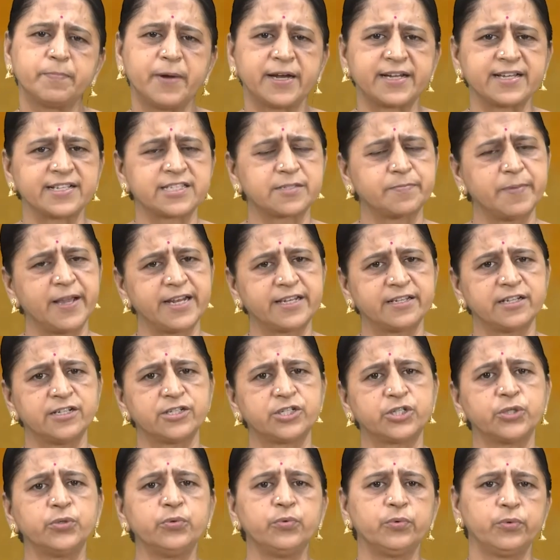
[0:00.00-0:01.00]
but it's better
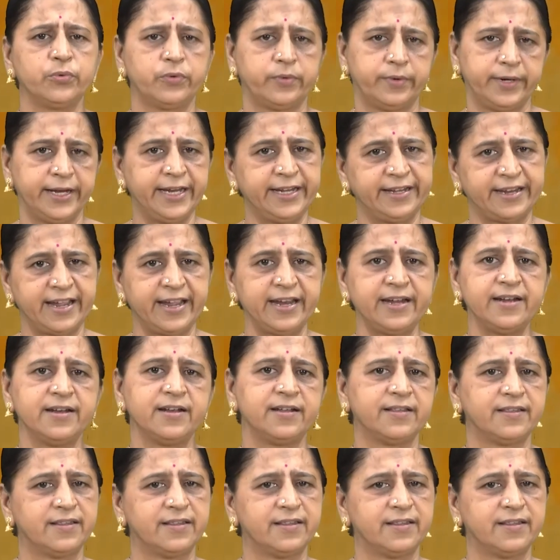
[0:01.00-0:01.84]
to retain